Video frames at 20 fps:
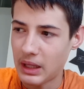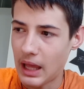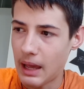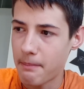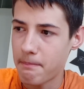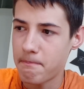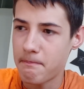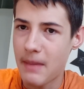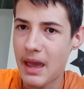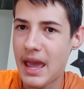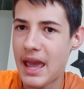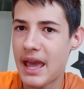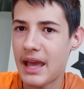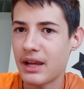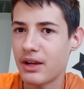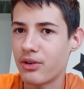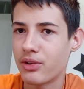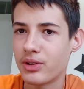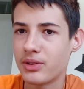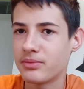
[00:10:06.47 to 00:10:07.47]
a
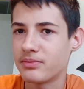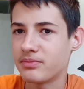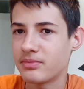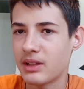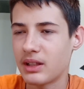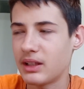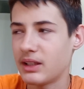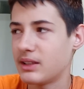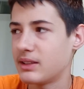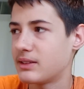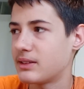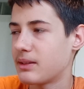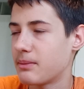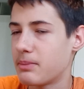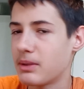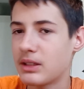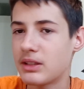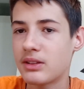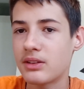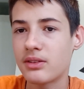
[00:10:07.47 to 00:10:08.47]
mag or at least a
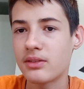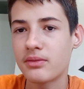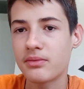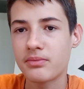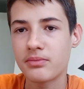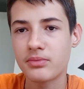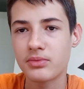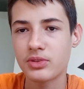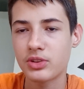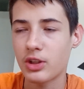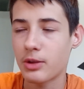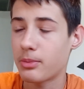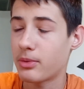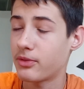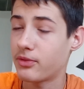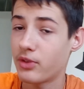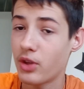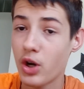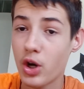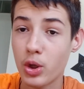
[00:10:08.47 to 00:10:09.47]
bit some
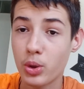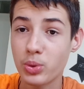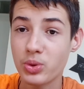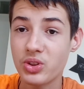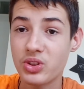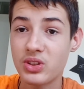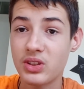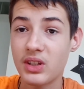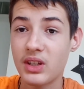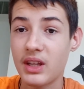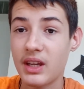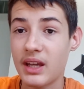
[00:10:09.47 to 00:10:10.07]
of those